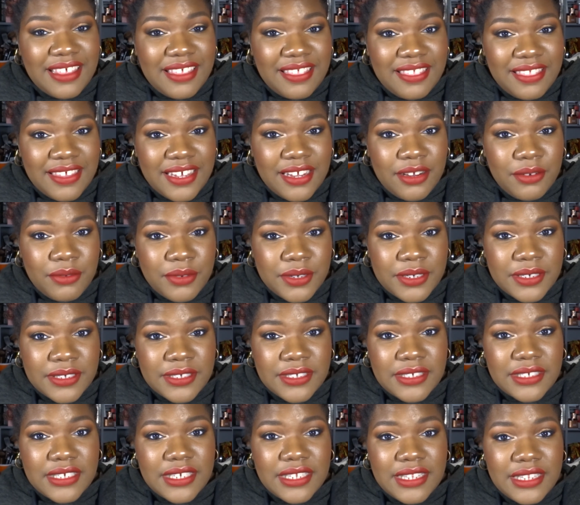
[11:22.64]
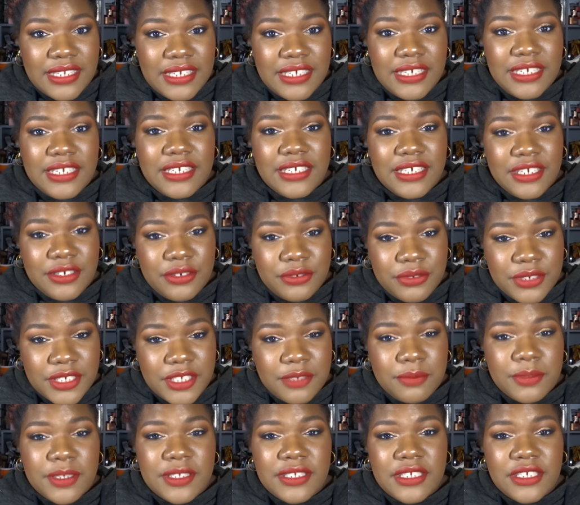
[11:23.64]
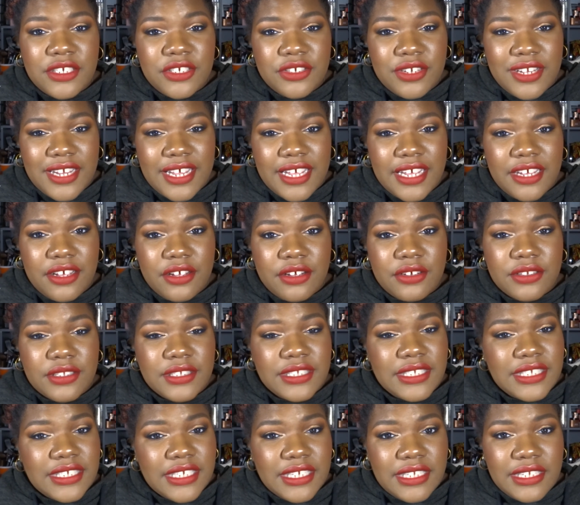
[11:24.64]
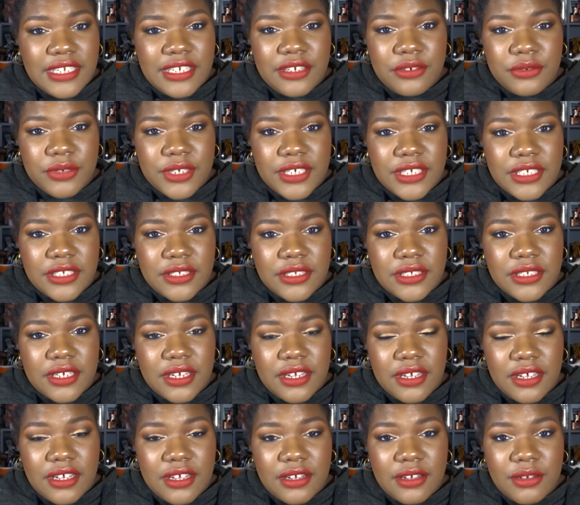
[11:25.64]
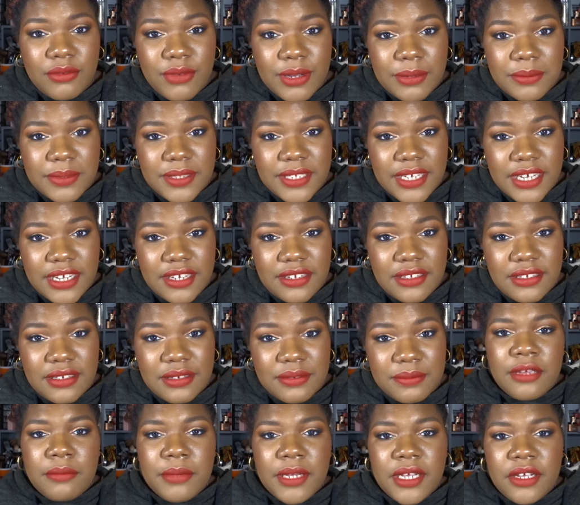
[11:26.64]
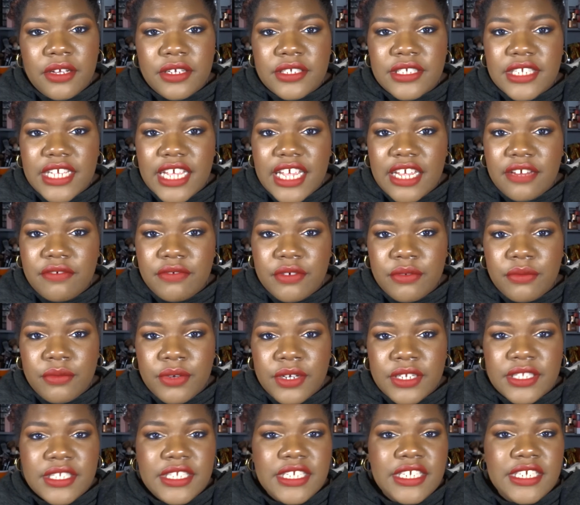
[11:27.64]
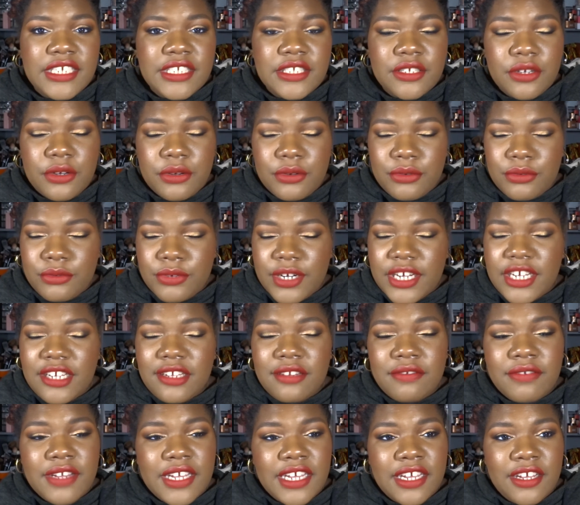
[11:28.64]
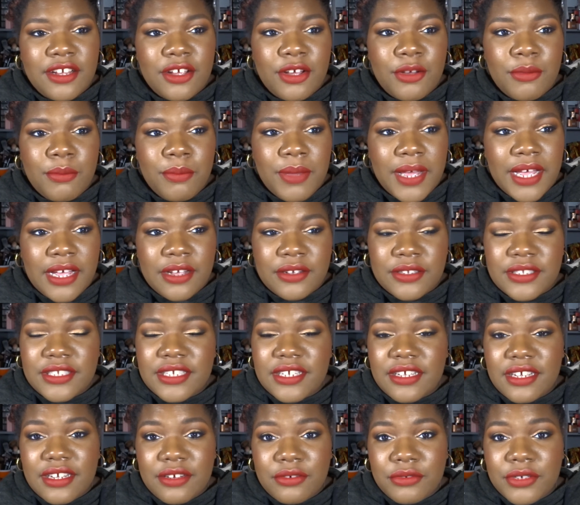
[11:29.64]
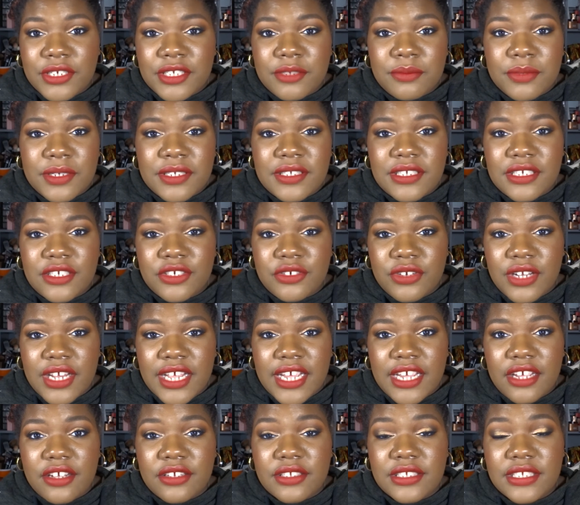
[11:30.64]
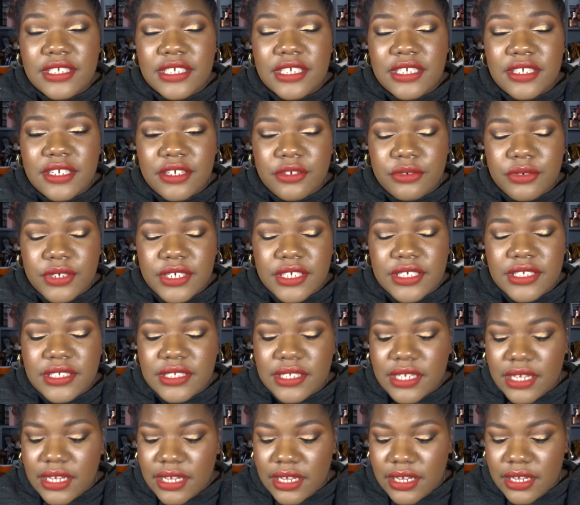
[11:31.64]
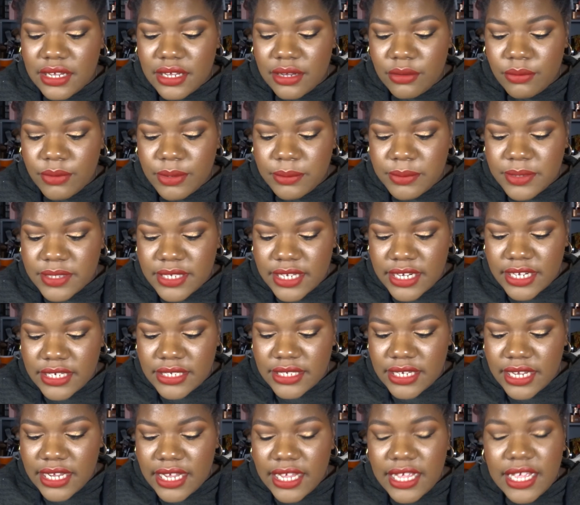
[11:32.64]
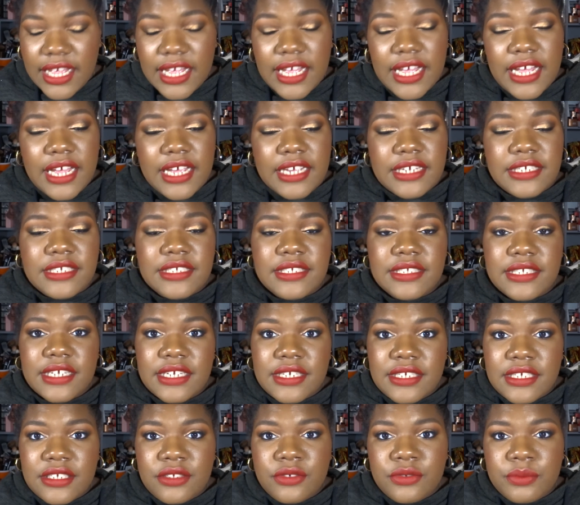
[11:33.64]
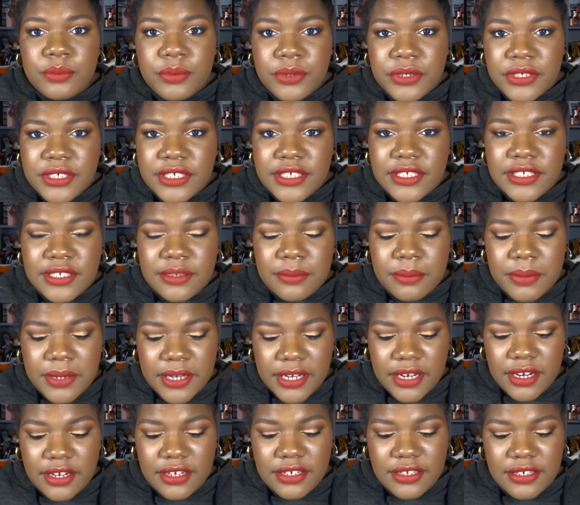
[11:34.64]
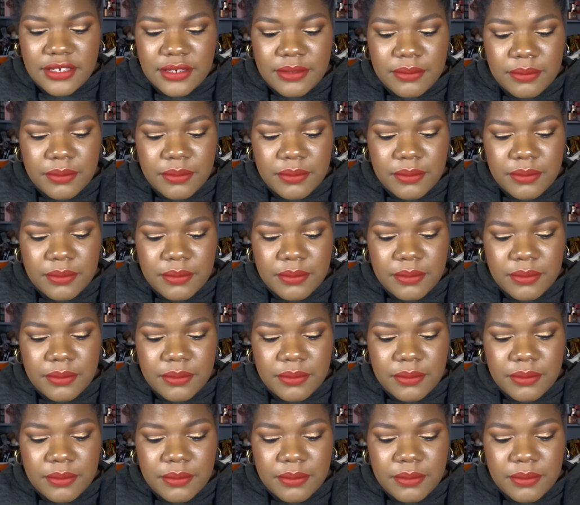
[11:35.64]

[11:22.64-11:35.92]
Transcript: there was the Christmas in July on Sydney Gray's website. Because everyone is raving about Christmas in July on Sydney Gray's website, I decided to participate.